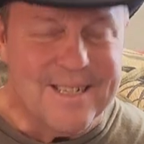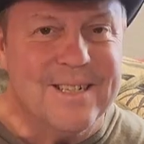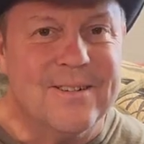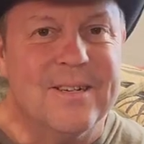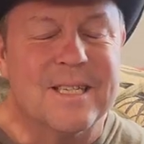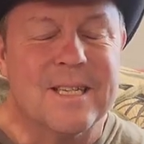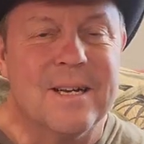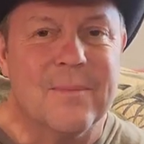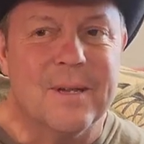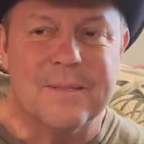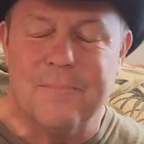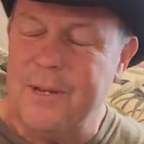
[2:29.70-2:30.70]
interesting. I'm
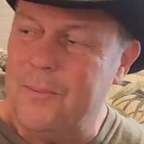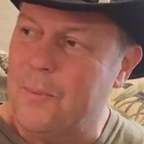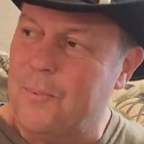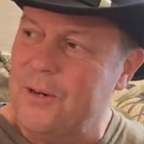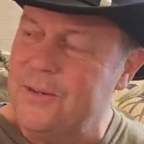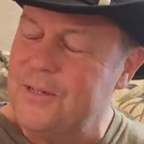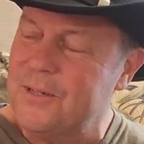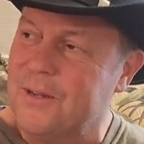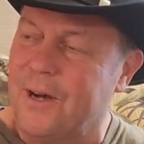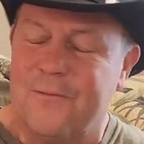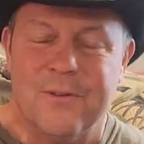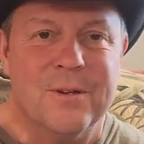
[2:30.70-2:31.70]
like, people post
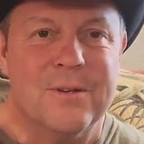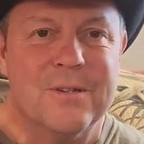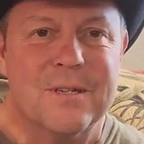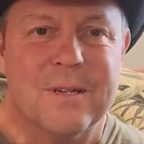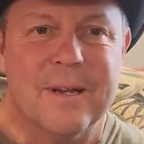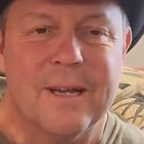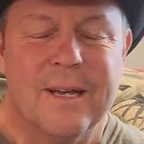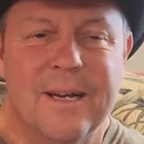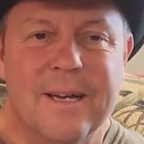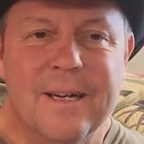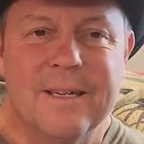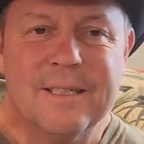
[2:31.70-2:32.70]
stuff and you are just like,
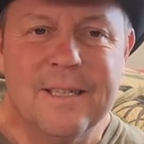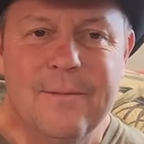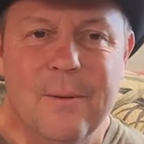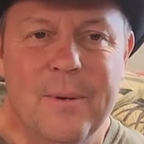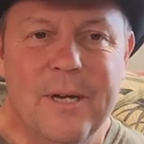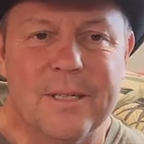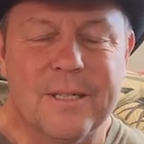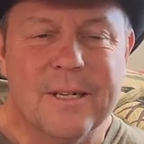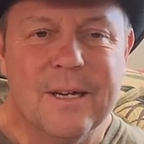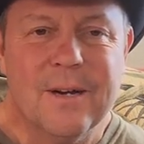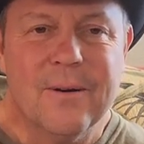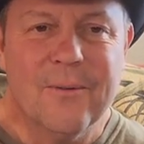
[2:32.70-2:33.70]
son of a bitch,
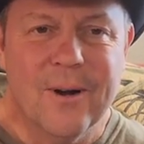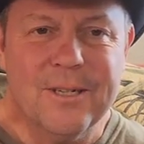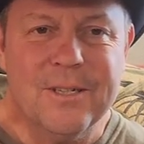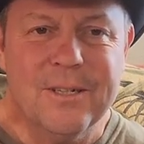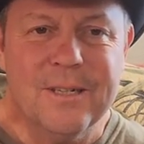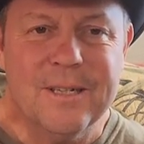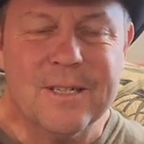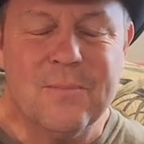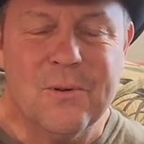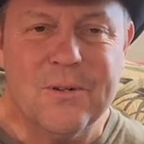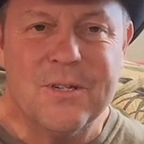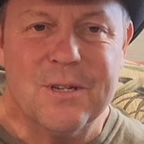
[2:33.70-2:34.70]
Russia has
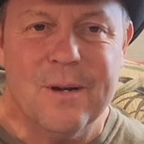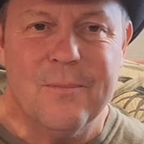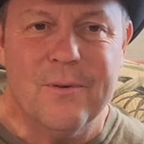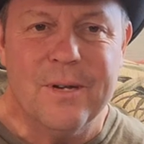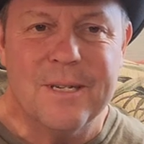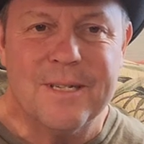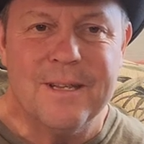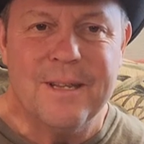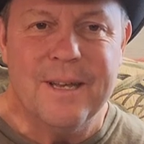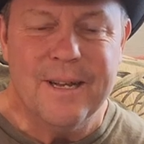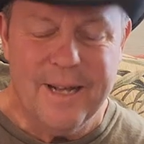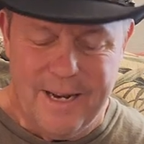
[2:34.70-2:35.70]
more submarines than
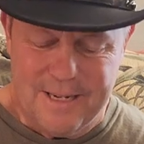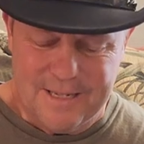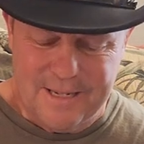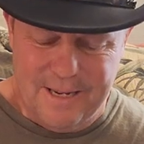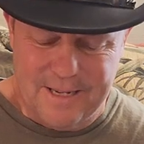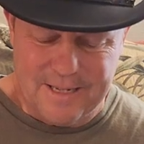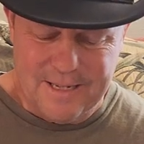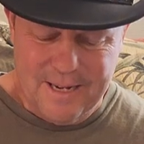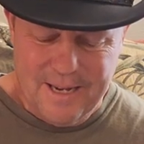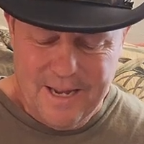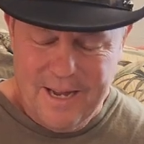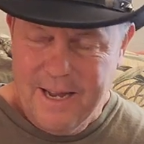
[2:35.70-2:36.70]
the United States.
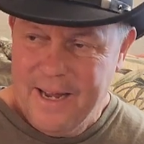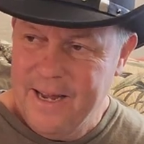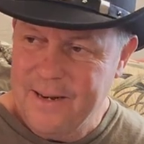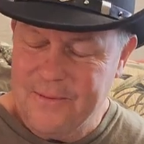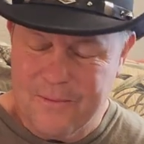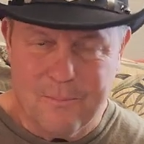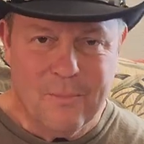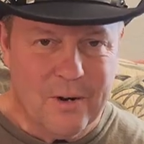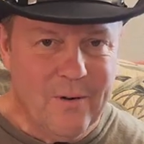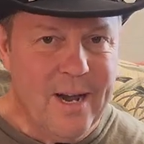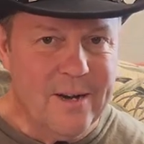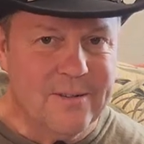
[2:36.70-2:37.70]
And
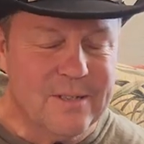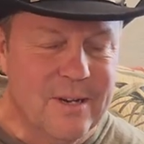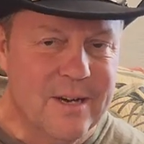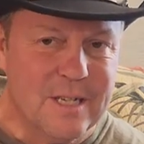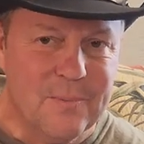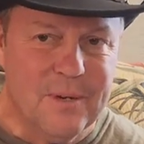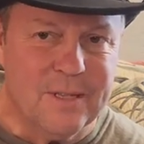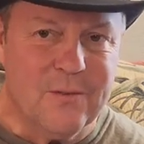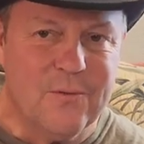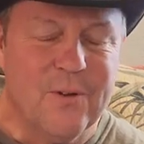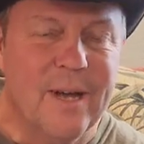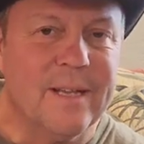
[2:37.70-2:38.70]
Macgregor talks about the
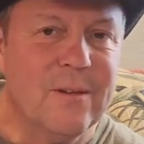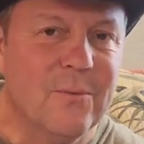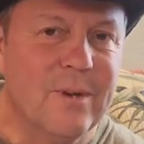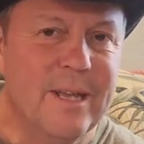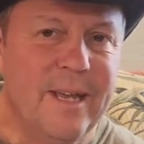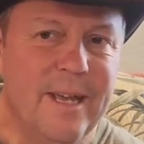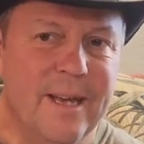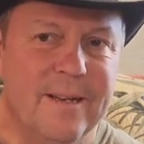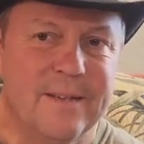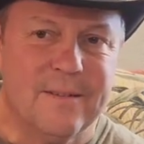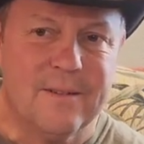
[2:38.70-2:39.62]
fact that we can't